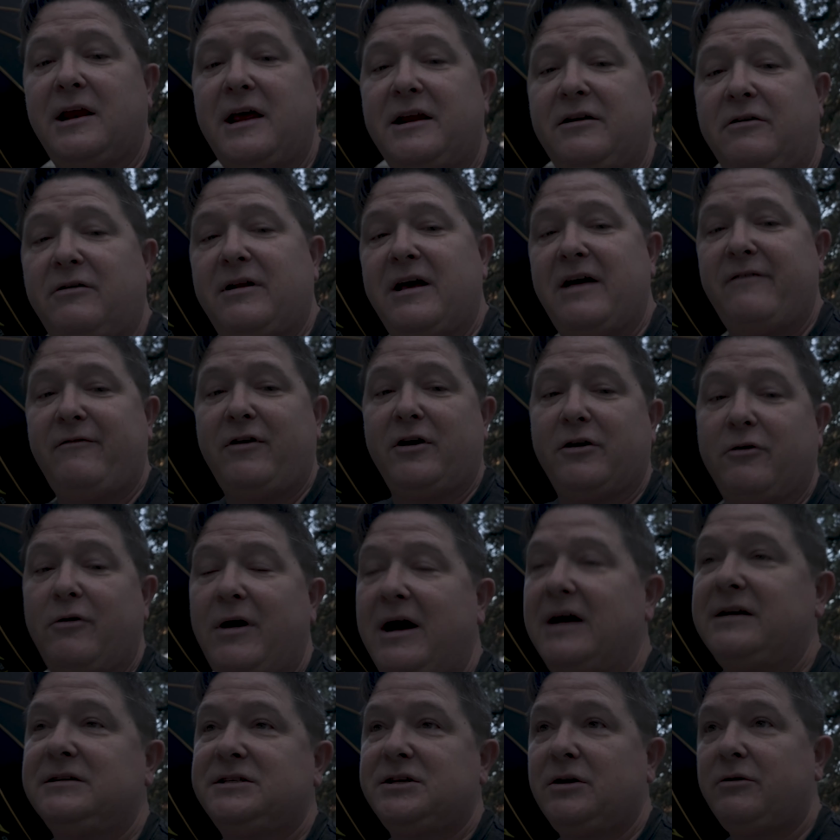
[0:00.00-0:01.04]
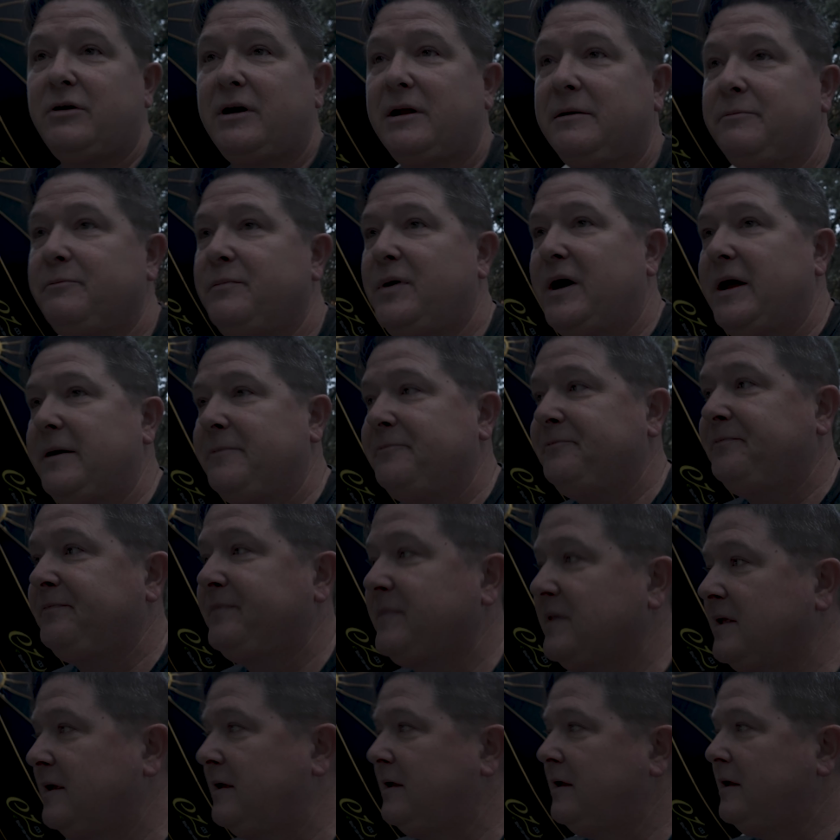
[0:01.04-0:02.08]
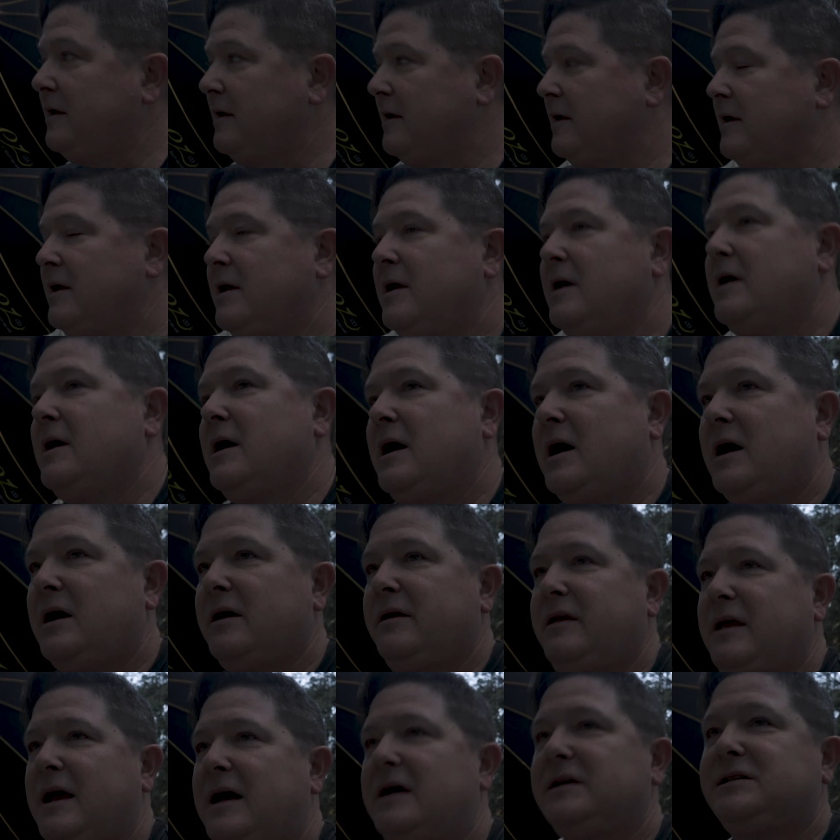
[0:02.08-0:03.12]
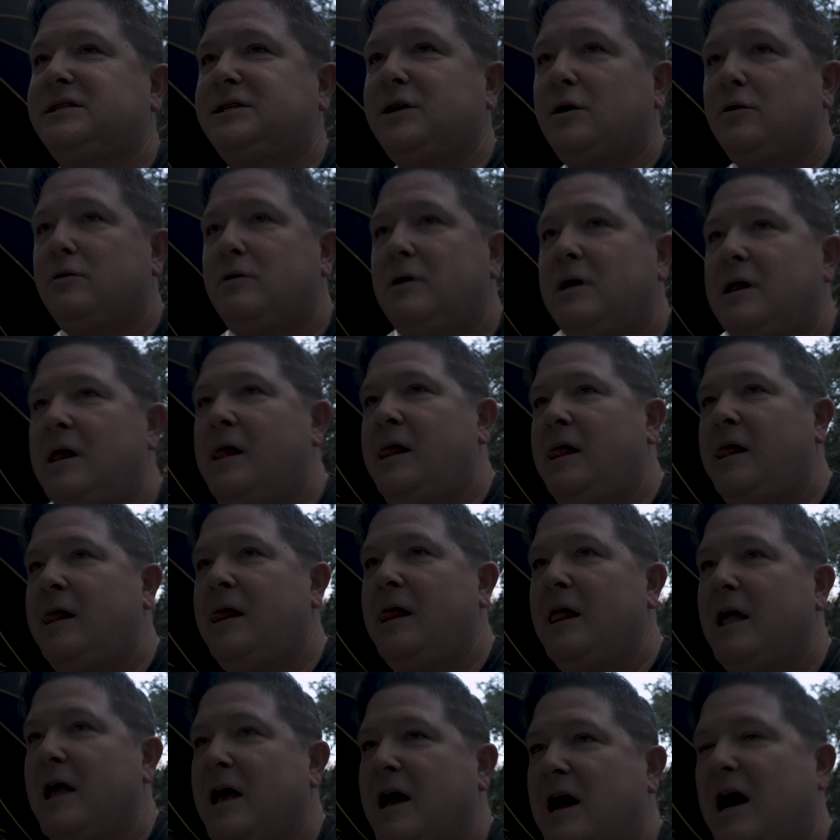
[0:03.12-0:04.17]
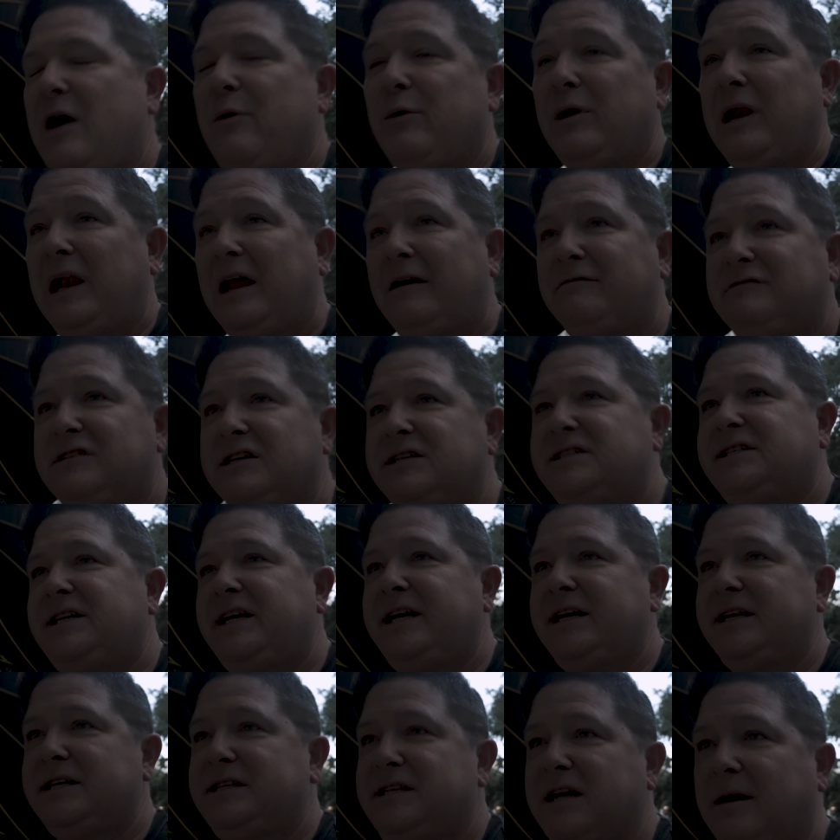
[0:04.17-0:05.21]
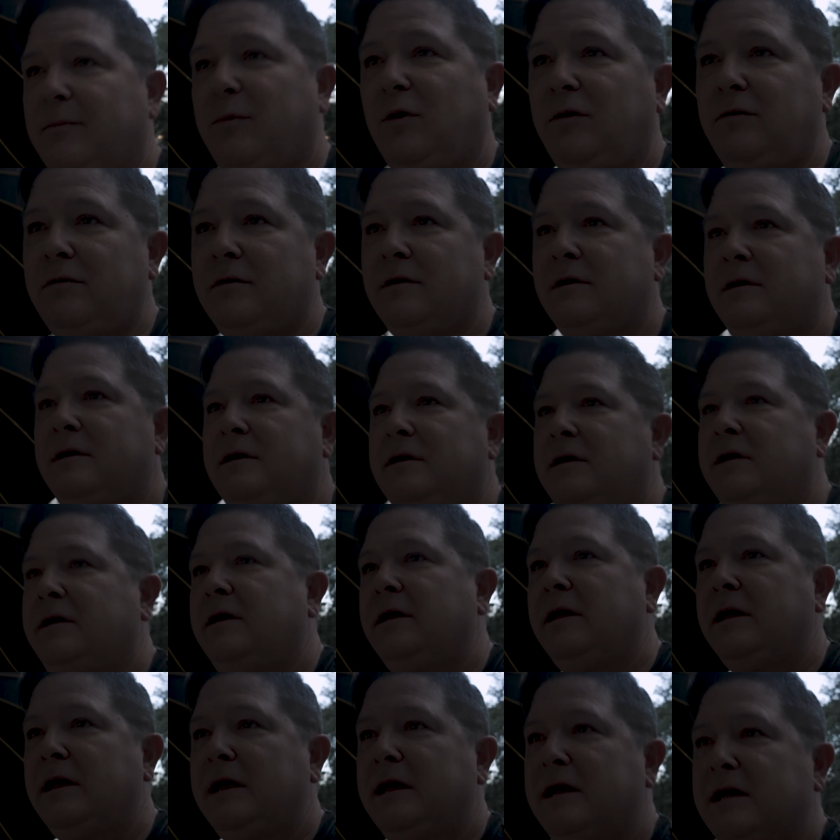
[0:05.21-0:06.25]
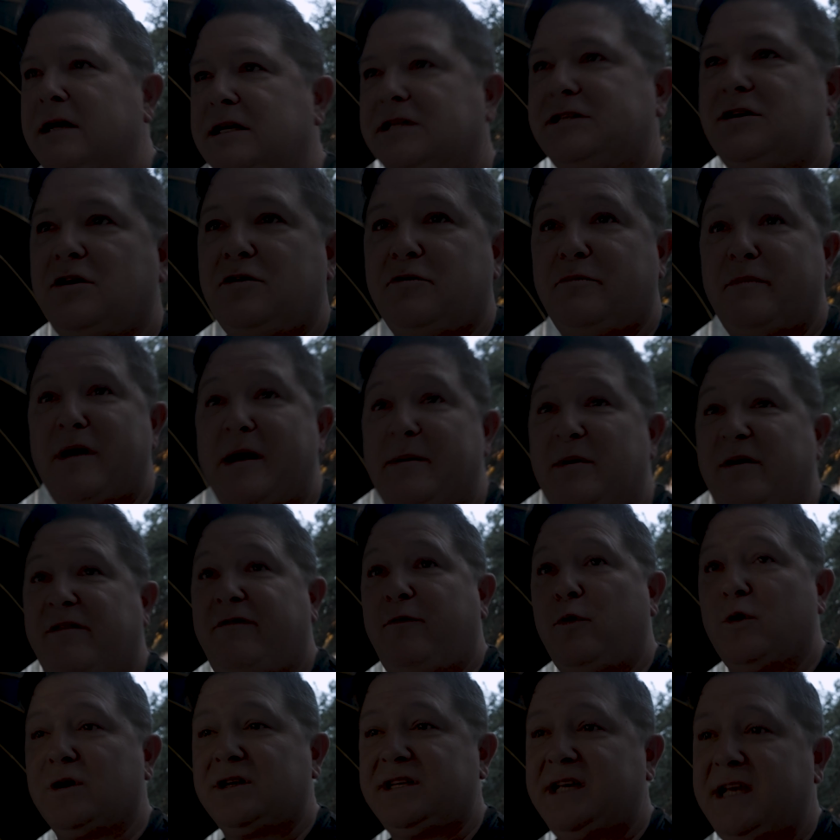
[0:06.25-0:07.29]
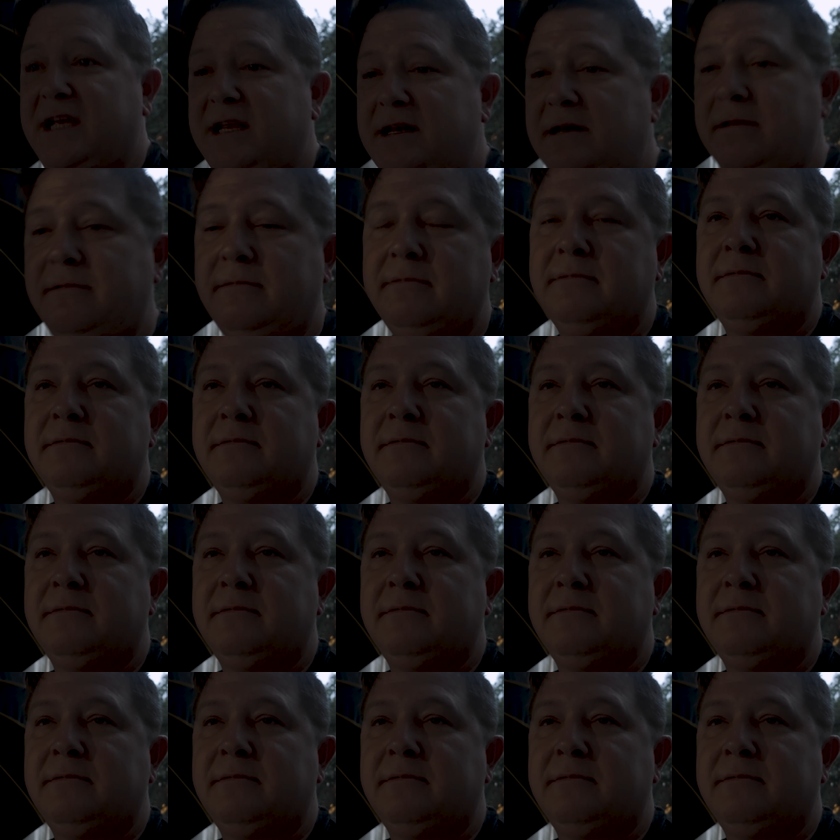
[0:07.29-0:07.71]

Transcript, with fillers: I don't have auto ISO on, but uh, yeah, so I would love to see it double. So maybe 14